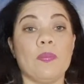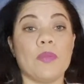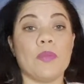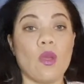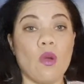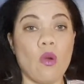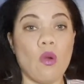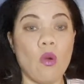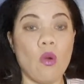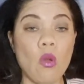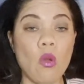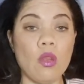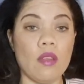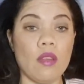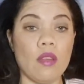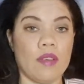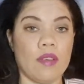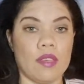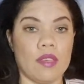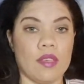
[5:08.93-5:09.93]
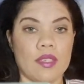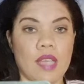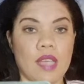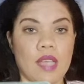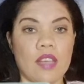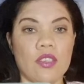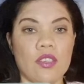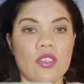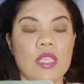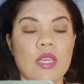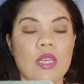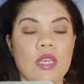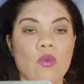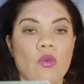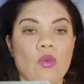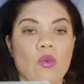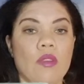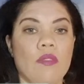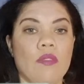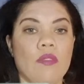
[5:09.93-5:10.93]
all of us, actually,
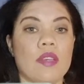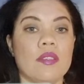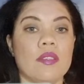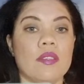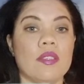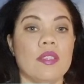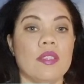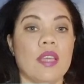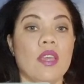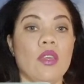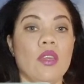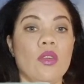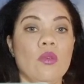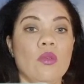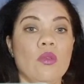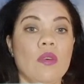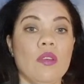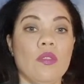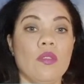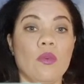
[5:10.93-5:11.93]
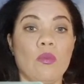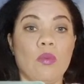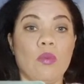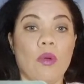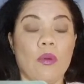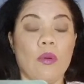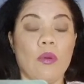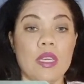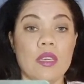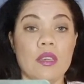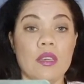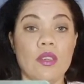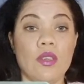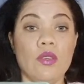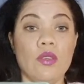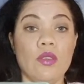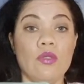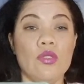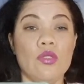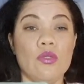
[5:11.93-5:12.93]
all of us, that you are the warrior.
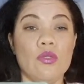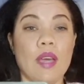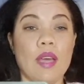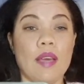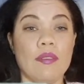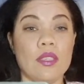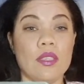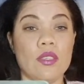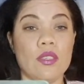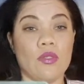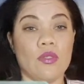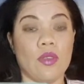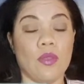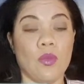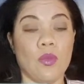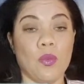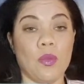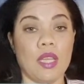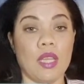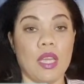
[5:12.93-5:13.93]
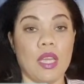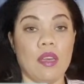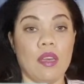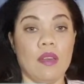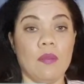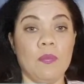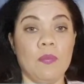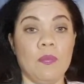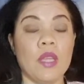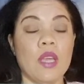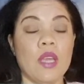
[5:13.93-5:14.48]
You do have the strength within.